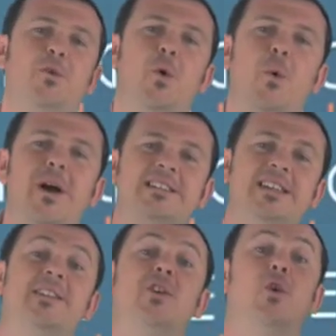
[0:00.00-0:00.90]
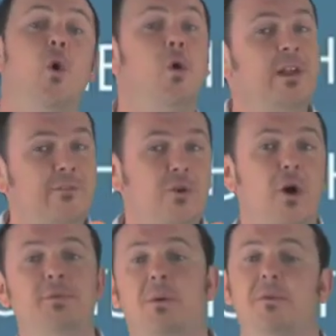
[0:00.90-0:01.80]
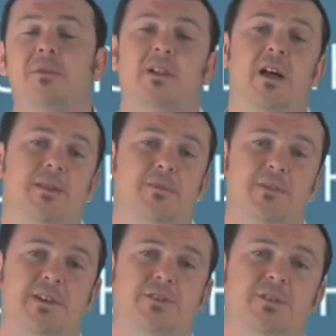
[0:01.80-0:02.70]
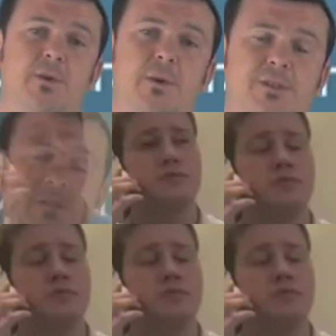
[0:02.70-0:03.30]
always say that you're calling from Top of the Class Professional Tuition.